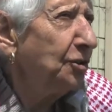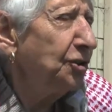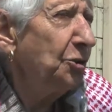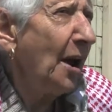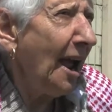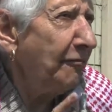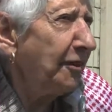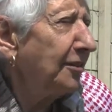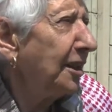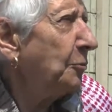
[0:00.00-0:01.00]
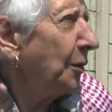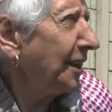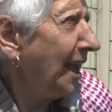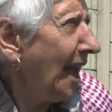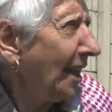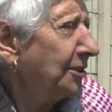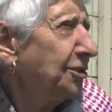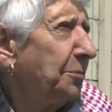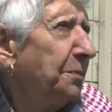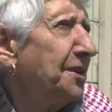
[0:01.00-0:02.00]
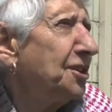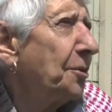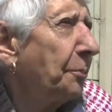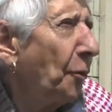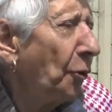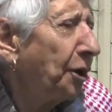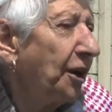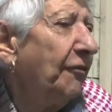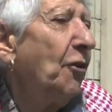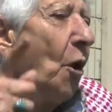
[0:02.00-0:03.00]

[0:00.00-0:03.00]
do everything we can to be supportive